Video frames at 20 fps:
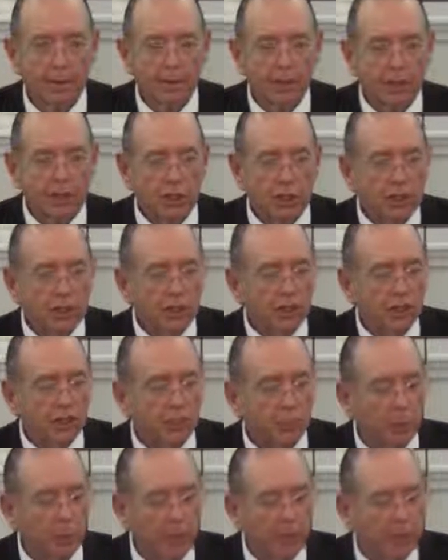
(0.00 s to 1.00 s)

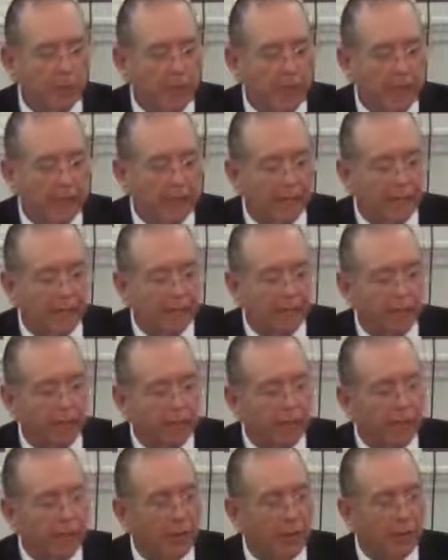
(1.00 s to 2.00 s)
Jesus put it like this in
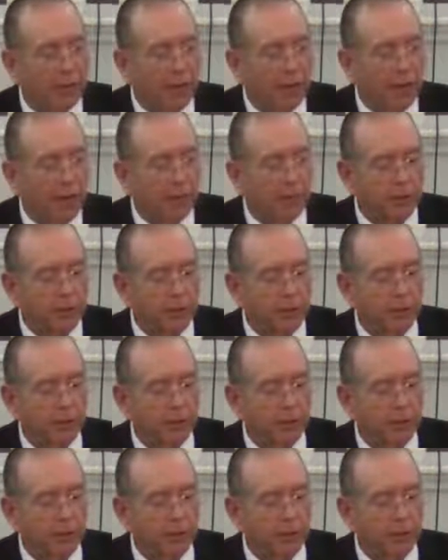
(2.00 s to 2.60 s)
Matthew chapter